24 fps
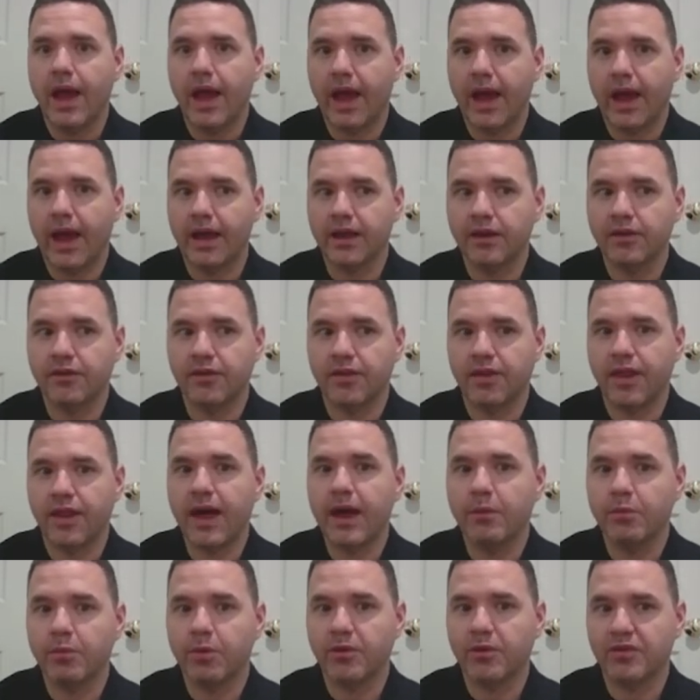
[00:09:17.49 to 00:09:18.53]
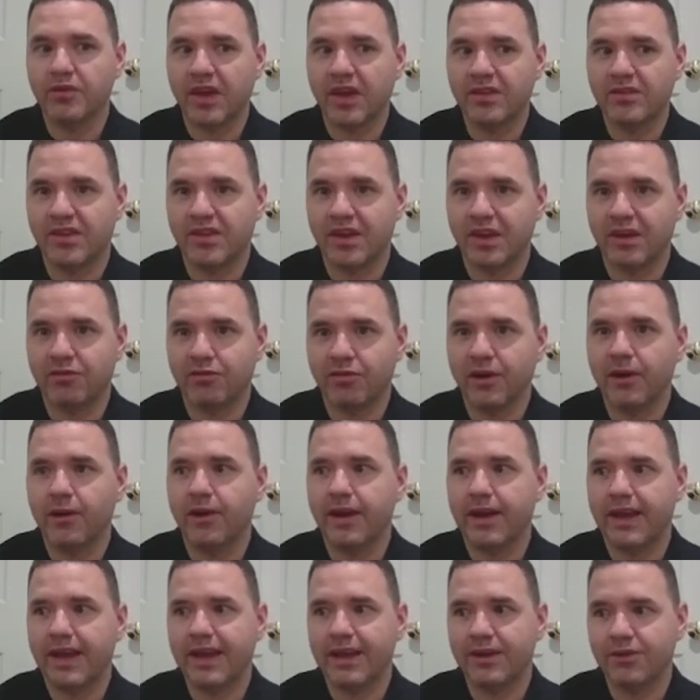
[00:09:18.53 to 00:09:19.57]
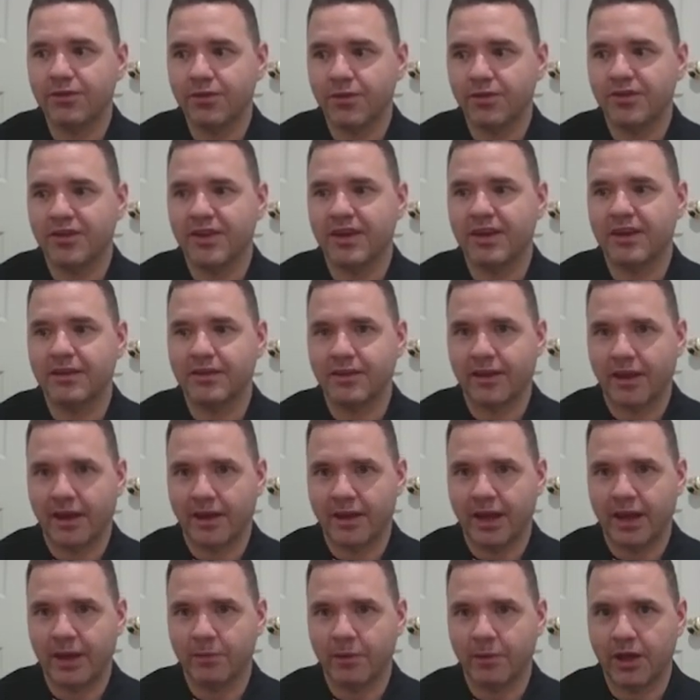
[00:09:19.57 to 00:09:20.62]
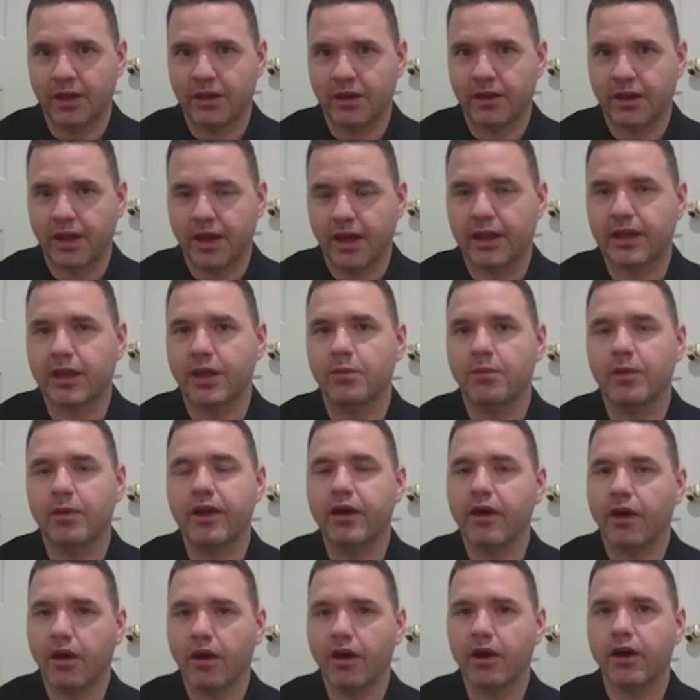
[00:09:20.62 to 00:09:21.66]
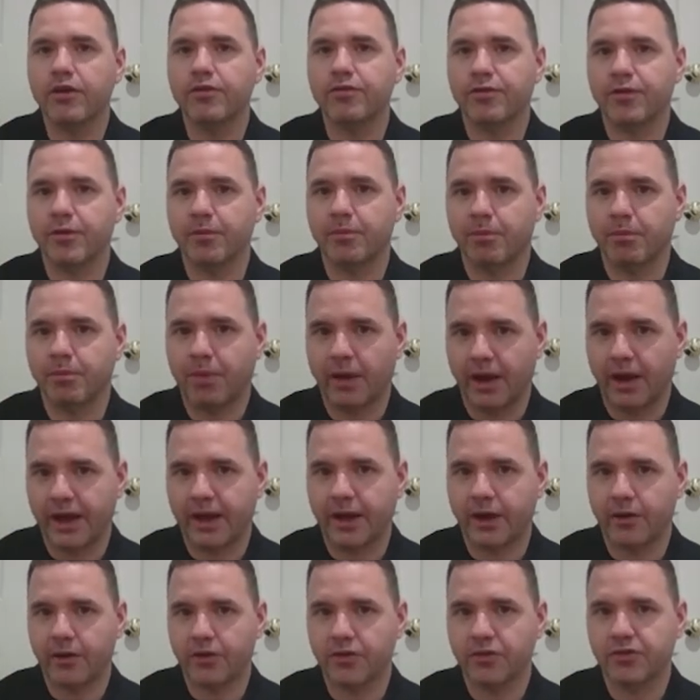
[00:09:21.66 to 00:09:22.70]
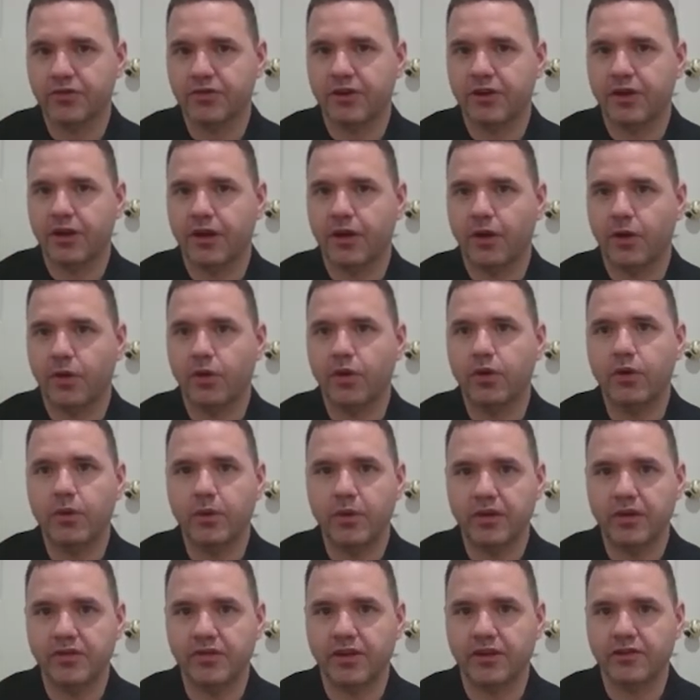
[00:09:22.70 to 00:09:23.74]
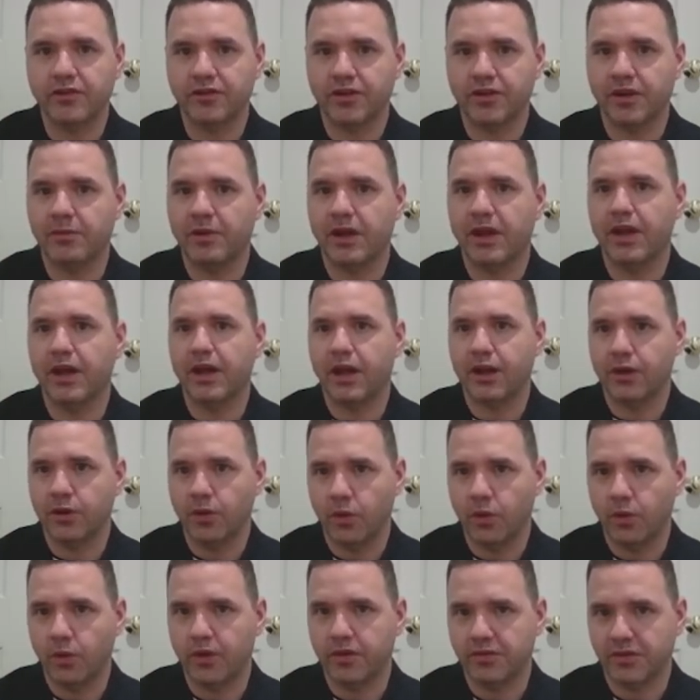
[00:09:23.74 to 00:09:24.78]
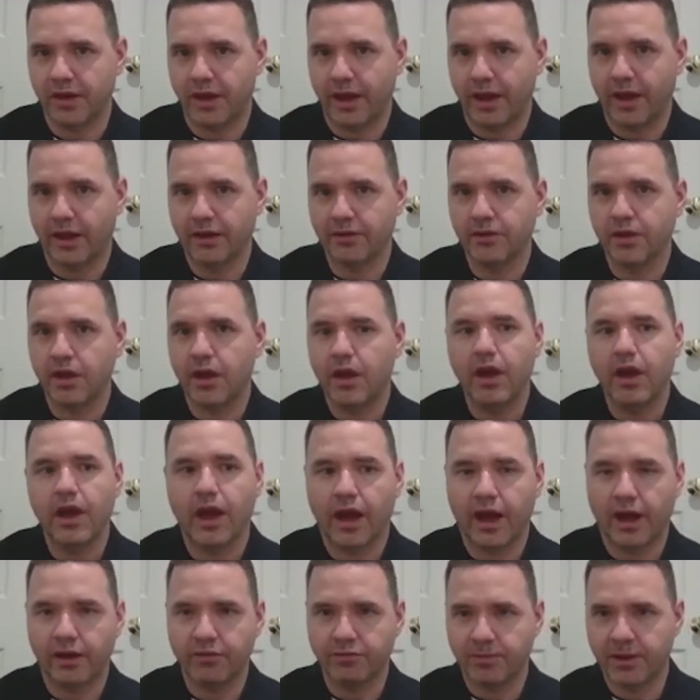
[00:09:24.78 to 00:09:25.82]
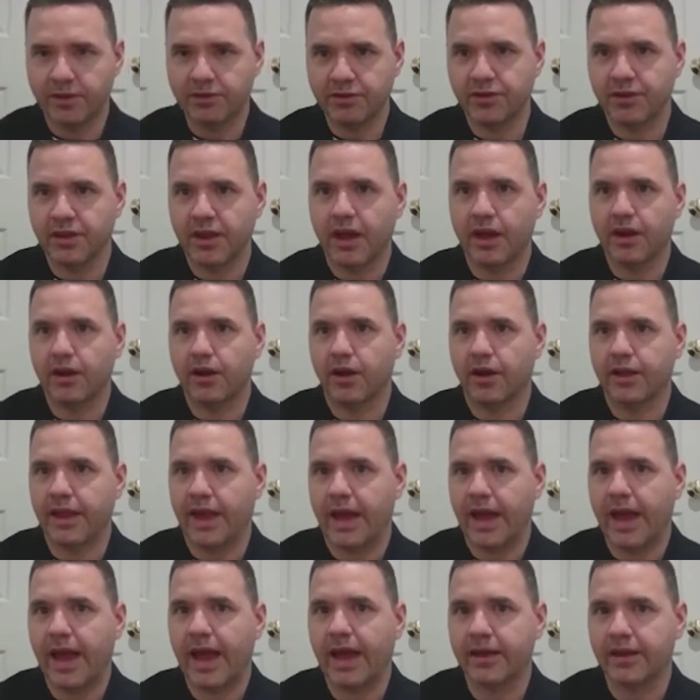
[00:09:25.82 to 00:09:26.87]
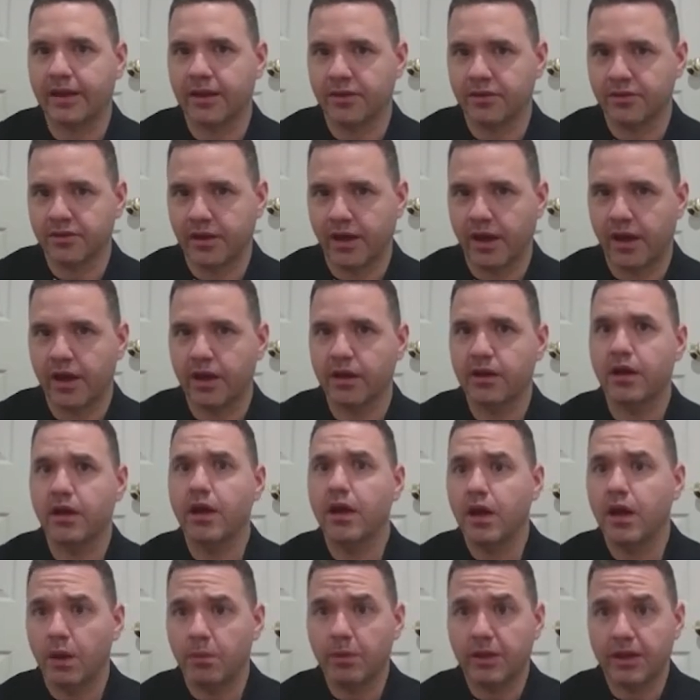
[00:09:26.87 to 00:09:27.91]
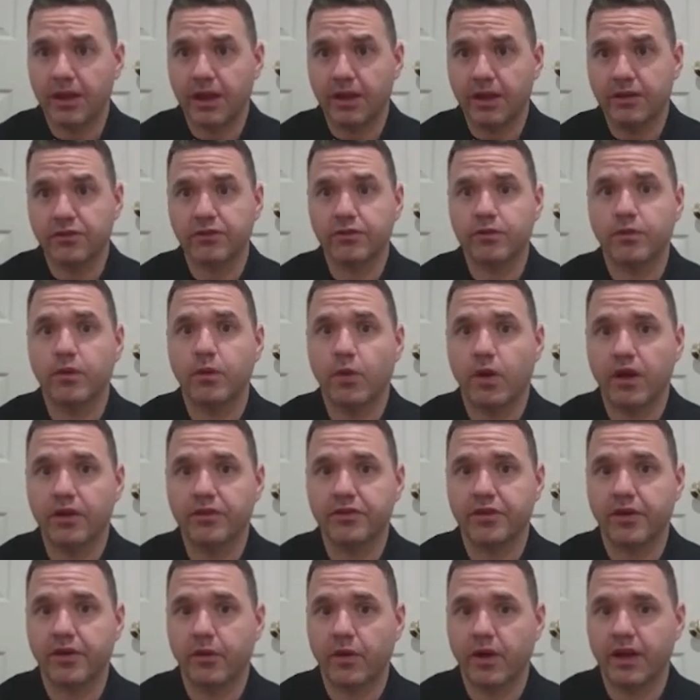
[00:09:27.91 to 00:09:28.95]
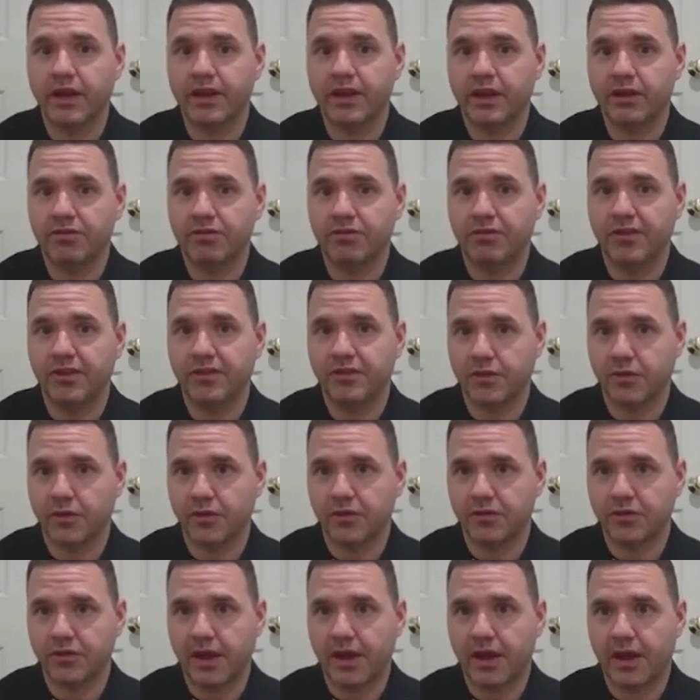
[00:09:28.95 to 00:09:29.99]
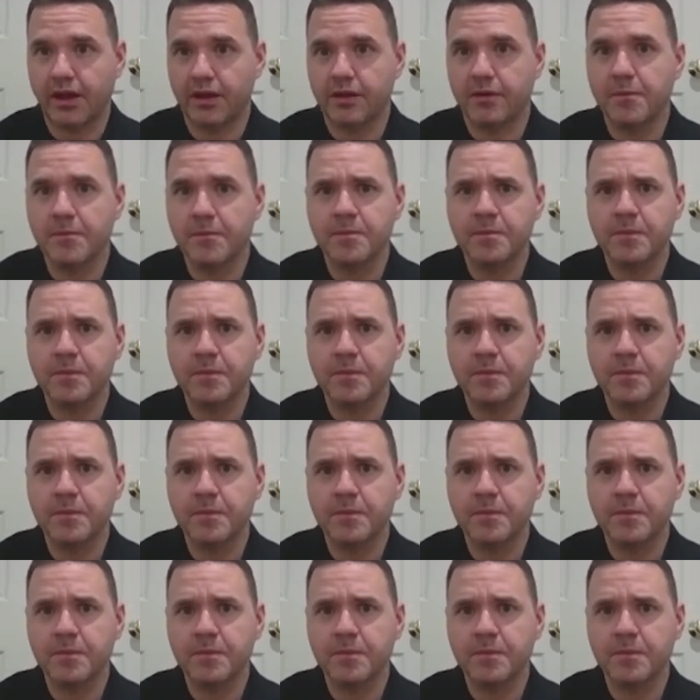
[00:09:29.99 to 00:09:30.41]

And that presents a very interesting dynamic. It can be hard for buyers to know who is legitimate and who is not. I've mentioned that on the hacking side, but that's true also on the physical side.